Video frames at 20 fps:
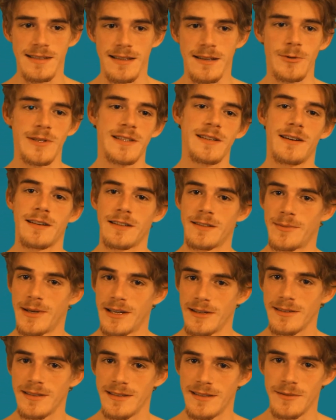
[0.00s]
that we talked
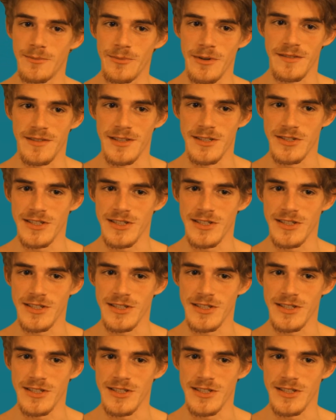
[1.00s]
about in the previous